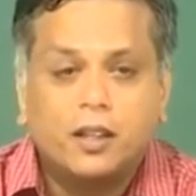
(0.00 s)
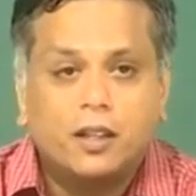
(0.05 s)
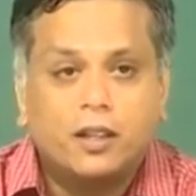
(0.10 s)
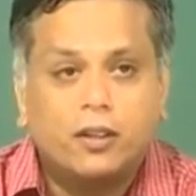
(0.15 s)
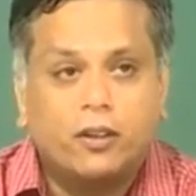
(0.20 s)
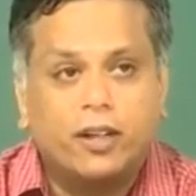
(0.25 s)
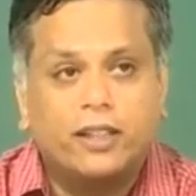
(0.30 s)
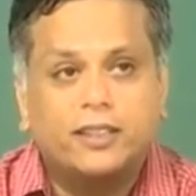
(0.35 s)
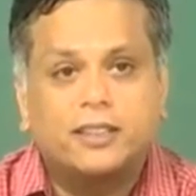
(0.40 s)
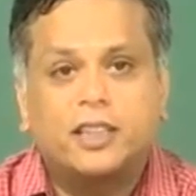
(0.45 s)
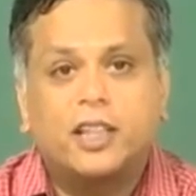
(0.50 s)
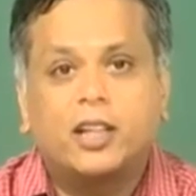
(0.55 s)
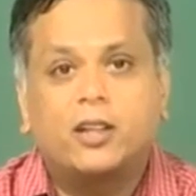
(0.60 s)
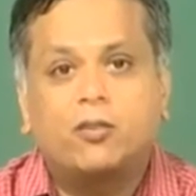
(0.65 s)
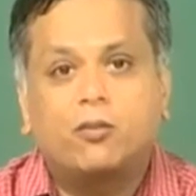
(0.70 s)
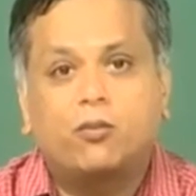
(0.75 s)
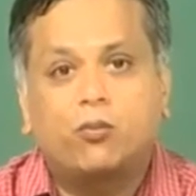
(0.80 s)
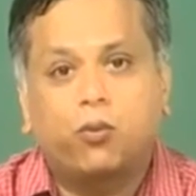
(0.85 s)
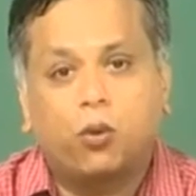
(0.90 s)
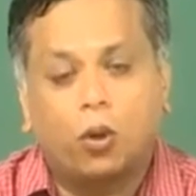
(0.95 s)
Now, I
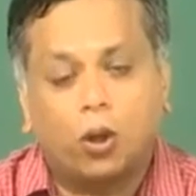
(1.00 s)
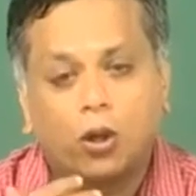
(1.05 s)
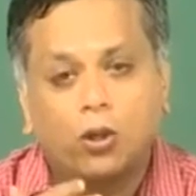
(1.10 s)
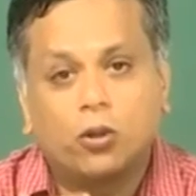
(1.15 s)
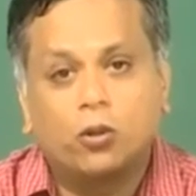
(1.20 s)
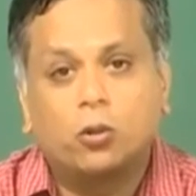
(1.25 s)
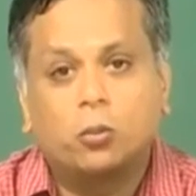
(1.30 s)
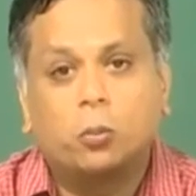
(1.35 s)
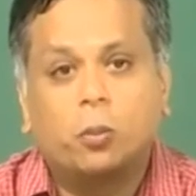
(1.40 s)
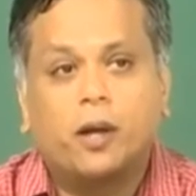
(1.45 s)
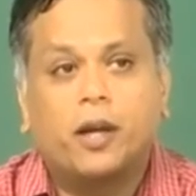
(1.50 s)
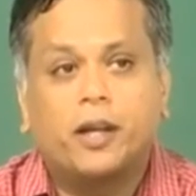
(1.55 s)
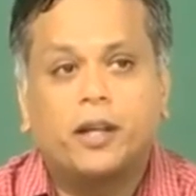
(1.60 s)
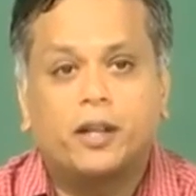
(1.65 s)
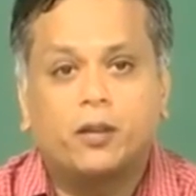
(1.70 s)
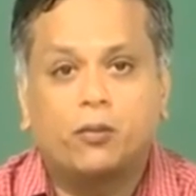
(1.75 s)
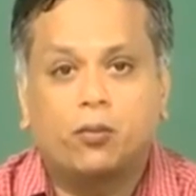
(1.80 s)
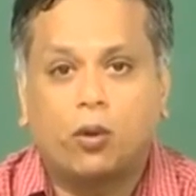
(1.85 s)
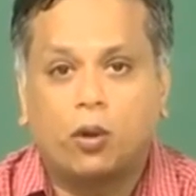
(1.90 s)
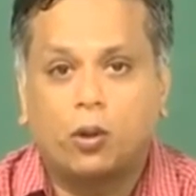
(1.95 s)
said followed by
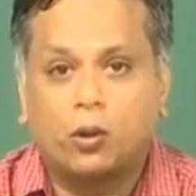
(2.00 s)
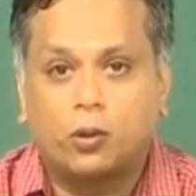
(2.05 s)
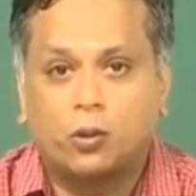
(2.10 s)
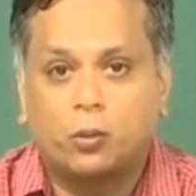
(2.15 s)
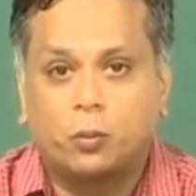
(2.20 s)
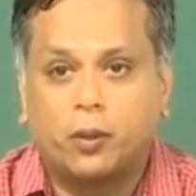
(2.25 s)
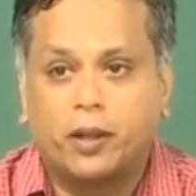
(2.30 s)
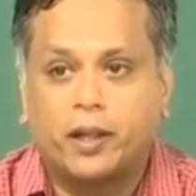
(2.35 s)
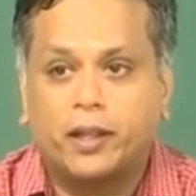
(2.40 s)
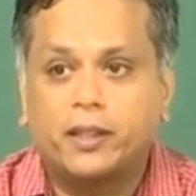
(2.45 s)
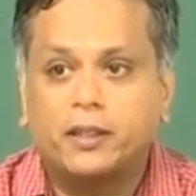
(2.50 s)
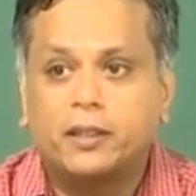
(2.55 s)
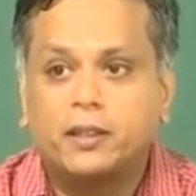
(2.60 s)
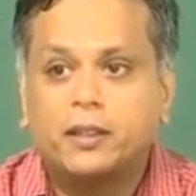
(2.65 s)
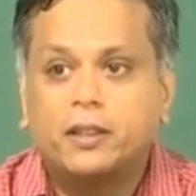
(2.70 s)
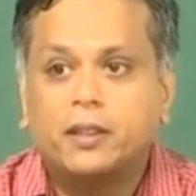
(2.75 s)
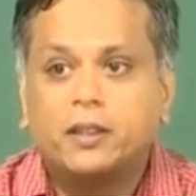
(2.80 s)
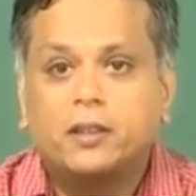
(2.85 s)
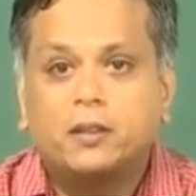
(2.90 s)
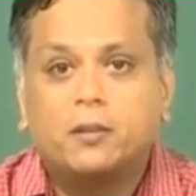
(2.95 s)
and followed by,
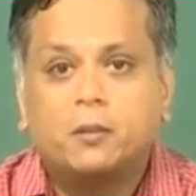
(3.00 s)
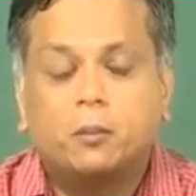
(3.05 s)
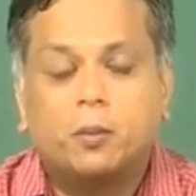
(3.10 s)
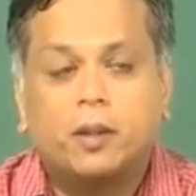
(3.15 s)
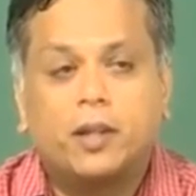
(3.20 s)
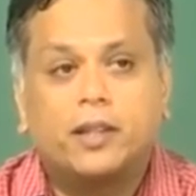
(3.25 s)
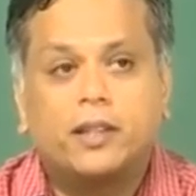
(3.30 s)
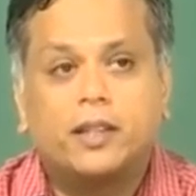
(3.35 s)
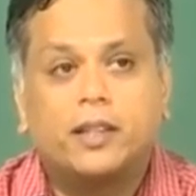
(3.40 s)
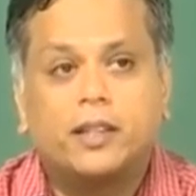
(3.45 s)
but